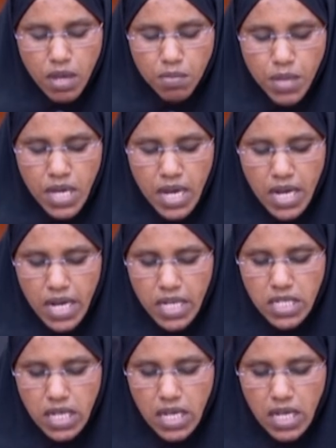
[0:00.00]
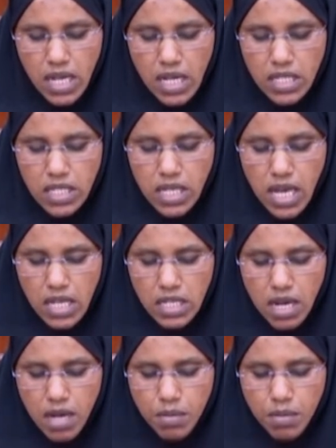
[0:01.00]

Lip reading: being undertaken at Kenya